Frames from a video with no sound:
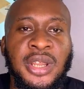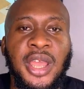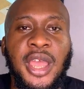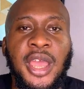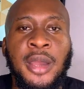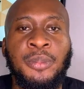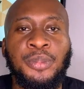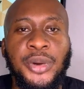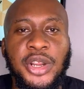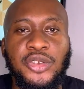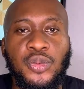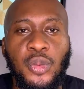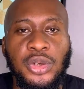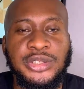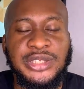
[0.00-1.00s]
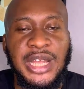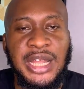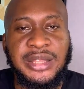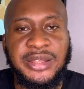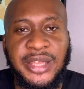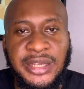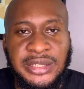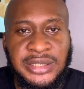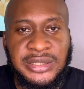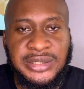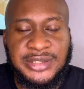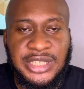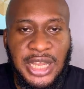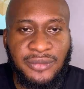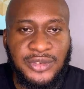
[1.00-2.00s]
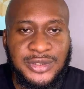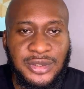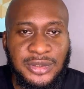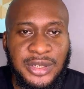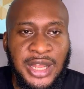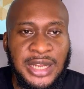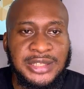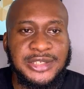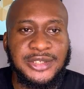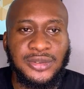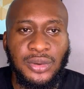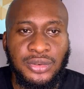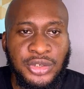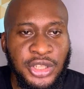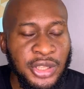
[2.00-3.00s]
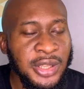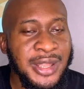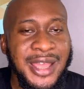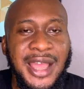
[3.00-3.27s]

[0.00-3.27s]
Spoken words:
Empress was attending service on that Sunday